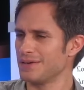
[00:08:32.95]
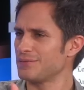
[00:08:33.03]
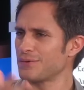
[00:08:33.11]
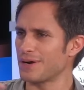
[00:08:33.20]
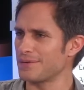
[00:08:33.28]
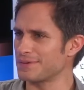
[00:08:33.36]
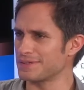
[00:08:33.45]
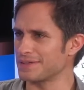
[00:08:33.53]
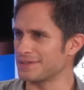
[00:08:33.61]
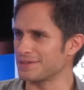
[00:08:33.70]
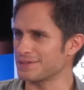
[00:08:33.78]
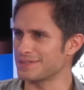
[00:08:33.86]
forever and
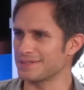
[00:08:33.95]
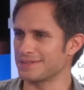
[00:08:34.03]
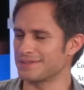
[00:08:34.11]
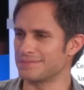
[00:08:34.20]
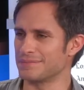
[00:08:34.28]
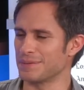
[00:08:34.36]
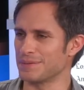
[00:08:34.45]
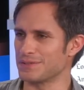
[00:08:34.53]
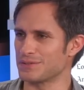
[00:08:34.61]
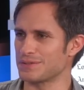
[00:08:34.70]
then doesn't, I mean,